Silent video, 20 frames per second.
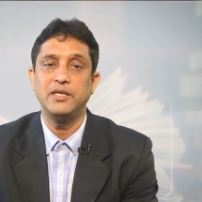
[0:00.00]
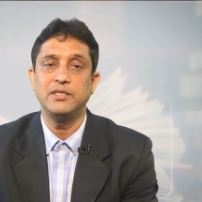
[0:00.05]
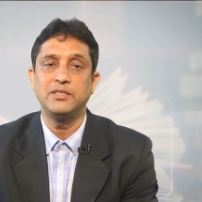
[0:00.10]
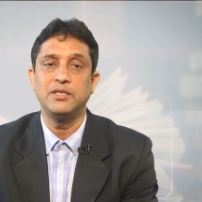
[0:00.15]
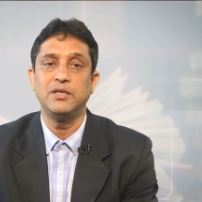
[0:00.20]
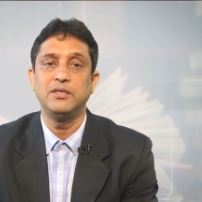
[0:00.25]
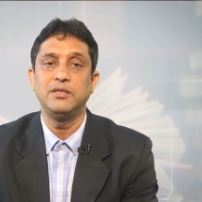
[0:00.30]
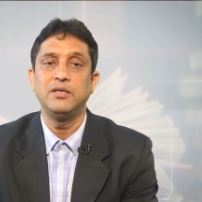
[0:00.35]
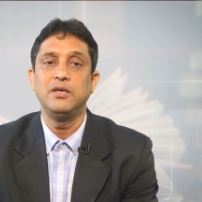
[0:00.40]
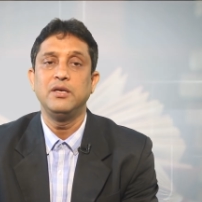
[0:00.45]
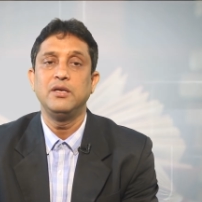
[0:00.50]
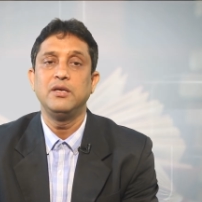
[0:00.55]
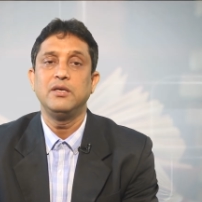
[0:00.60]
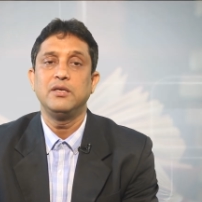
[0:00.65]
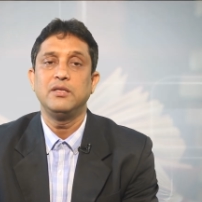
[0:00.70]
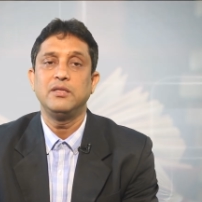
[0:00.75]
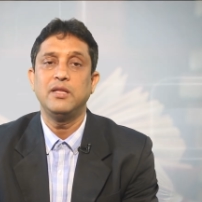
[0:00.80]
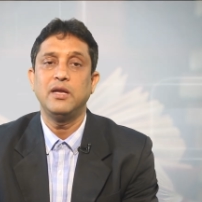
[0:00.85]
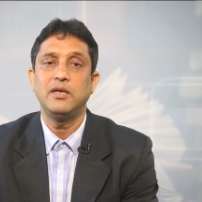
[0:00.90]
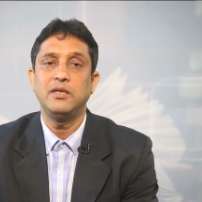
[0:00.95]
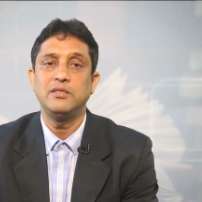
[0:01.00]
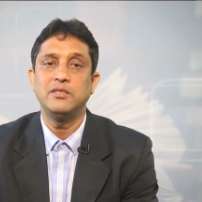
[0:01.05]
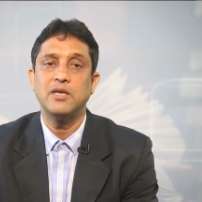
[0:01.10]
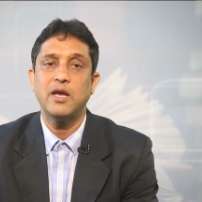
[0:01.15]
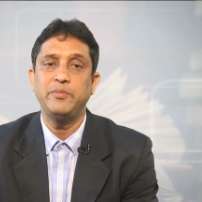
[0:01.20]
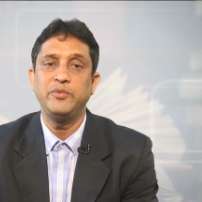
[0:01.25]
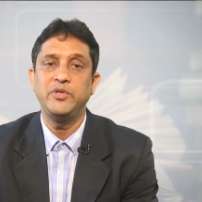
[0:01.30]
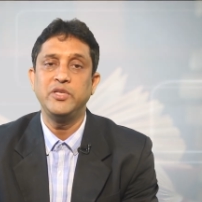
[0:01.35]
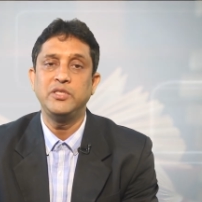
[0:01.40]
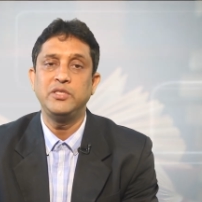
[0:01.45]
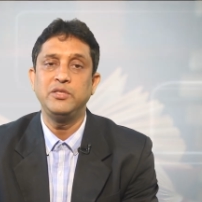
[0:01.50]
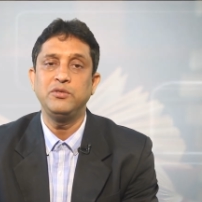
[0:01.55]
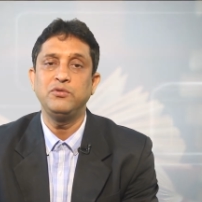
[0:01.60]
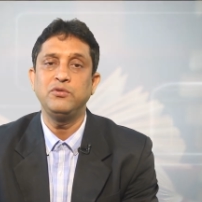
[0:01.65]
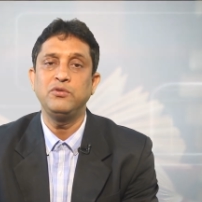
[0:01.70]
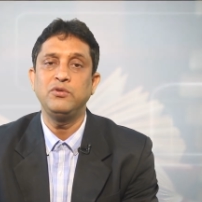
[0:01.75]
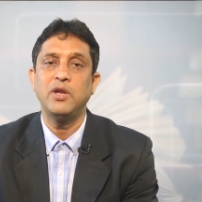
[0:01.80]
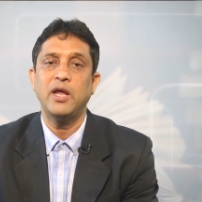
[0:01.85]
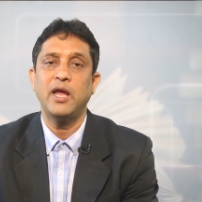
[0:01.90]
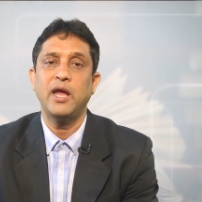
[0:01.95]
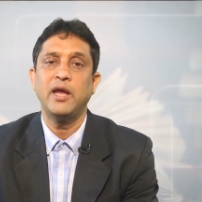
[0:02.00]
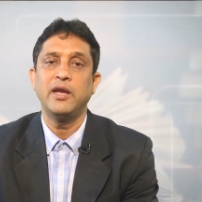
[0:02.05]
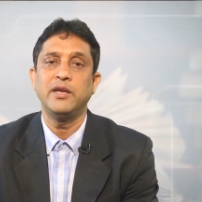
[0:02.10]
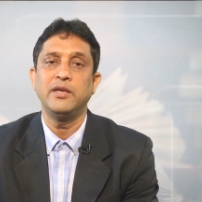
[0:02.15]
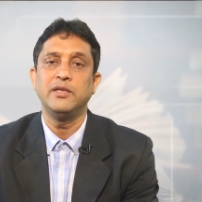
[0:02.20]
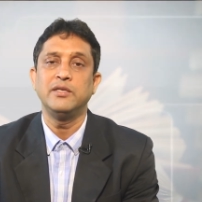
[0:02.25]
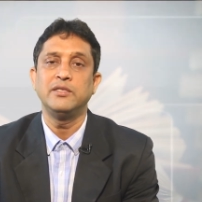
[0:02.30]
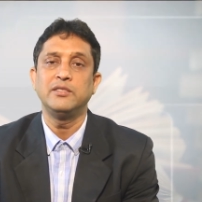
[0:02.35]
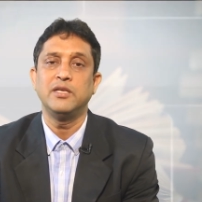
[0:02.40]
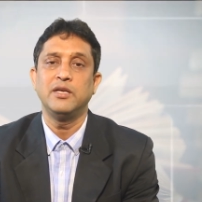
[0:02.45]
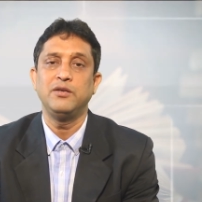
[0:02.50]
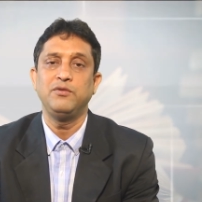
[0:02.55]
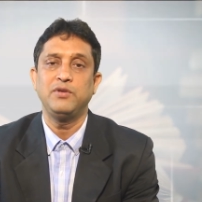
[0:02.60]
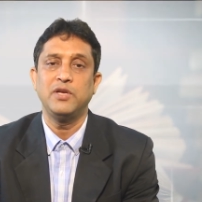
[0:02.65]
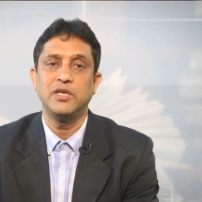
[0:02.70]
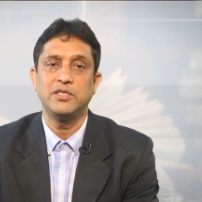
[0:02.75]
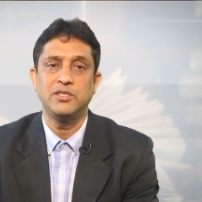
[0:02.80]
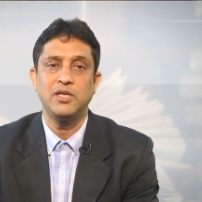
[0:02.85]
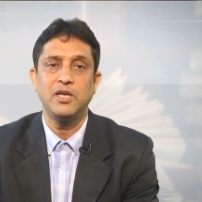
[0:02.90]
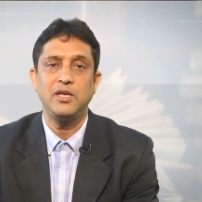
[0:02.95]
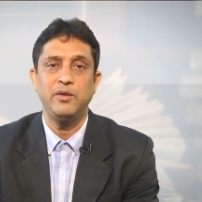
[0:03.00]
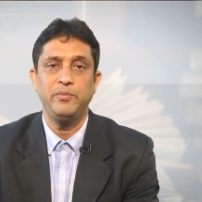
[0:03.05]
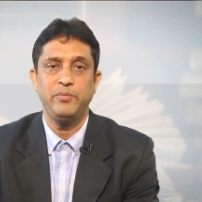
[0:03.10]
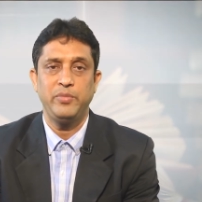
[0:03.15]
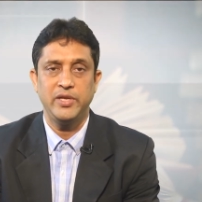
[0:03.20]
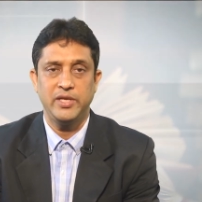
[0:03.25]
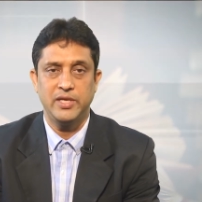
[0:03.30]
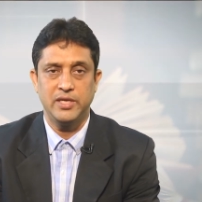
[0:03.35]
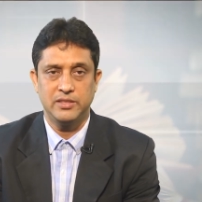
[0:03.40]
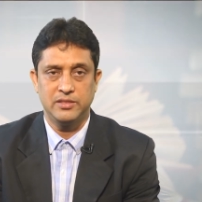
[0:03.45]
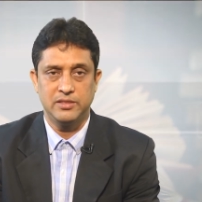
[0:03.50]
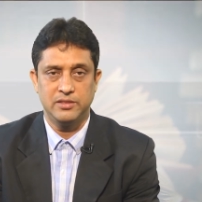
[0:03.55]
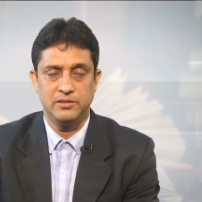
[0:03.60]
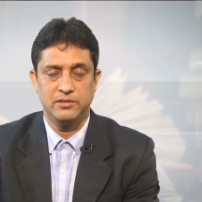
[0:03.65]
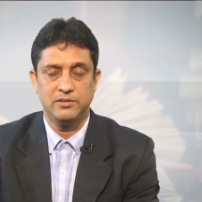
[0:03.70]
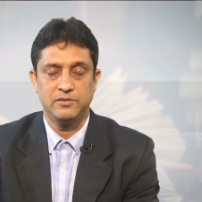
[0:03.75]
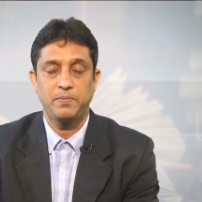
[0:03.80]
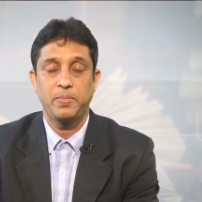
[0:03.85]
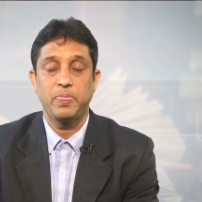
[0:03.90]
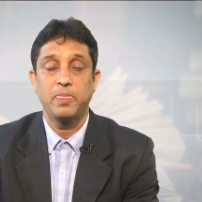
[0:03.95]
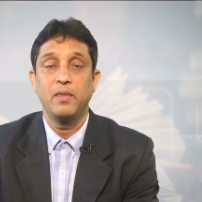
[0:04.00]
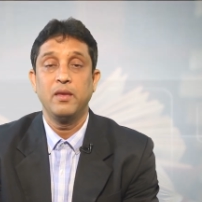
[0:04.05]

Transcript: lesson, that is Aptitude and its educational implications.